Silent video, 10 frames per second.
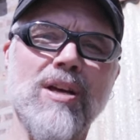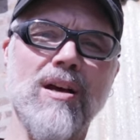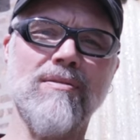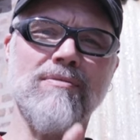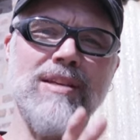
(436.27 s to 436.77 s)

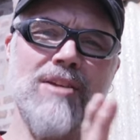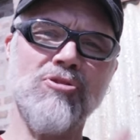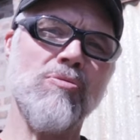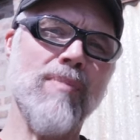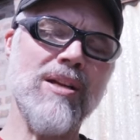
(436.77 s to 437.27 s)
shell,
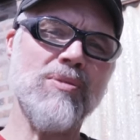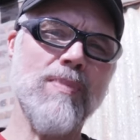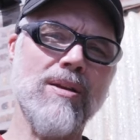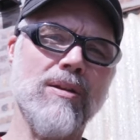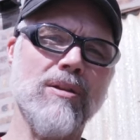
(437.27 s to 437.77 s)
yes, you might
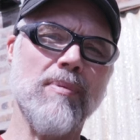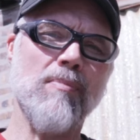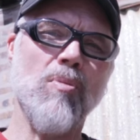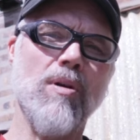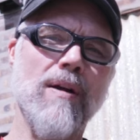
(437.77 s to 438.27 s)
spend a little bit
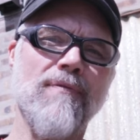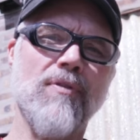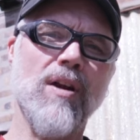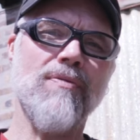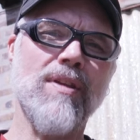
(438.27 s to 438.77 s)
more up
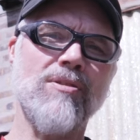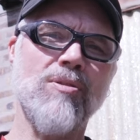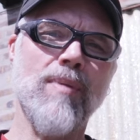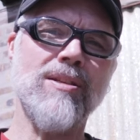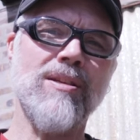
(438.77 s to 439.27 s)
front than
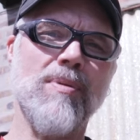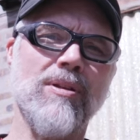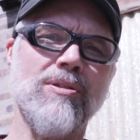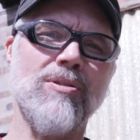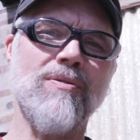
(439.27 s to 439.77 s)
you might
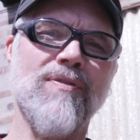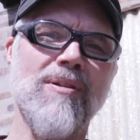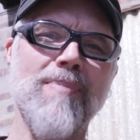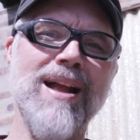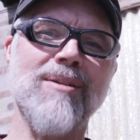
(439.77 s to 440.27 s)
typically do for
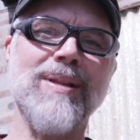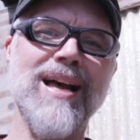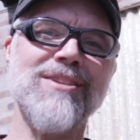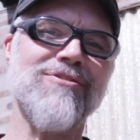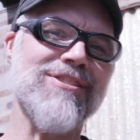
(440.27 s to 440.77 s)
a bag of
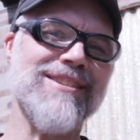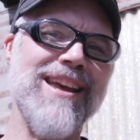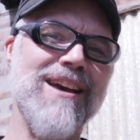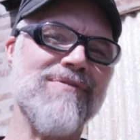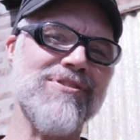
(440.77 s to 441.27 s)
plaster and
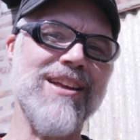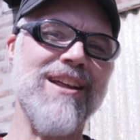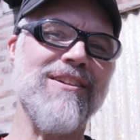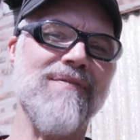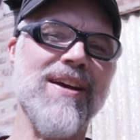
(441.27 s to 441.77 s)
sand for
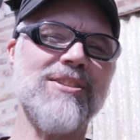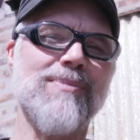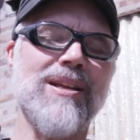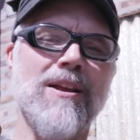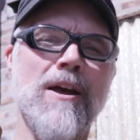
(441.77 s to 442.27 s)
standard
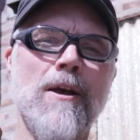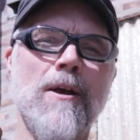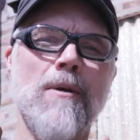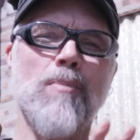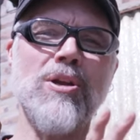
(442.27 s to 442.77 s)
investment,
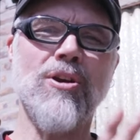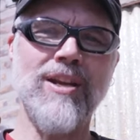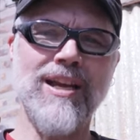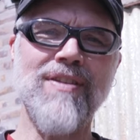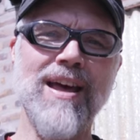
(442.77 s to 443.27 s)
but you're going
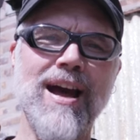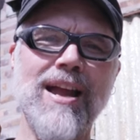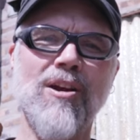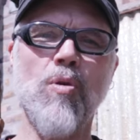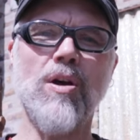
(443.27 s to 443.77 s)
to get that
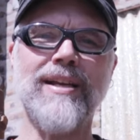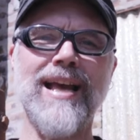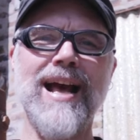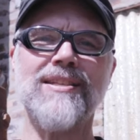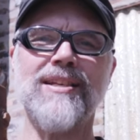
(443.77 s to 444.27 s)
higher quality
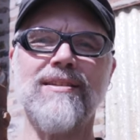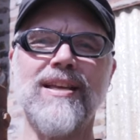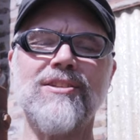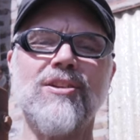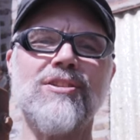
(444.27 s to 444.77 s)
casting
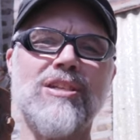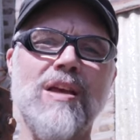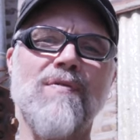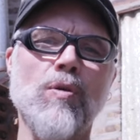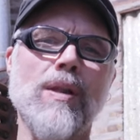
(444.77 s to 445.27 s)
that's going to
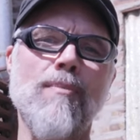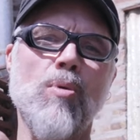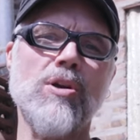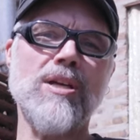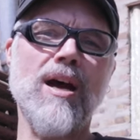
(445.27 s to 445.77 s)
save you a lot
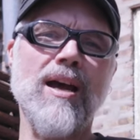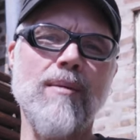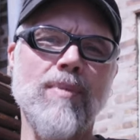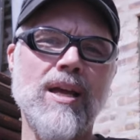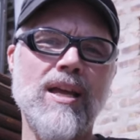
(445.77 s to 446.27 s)
more
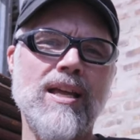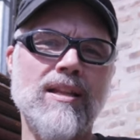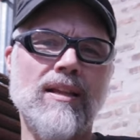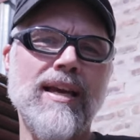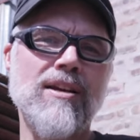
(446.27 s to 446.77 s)
time
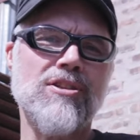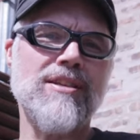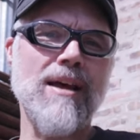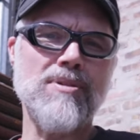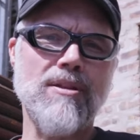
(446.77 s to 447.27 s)
in the later
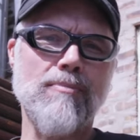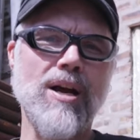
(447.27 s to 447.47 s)
steps of the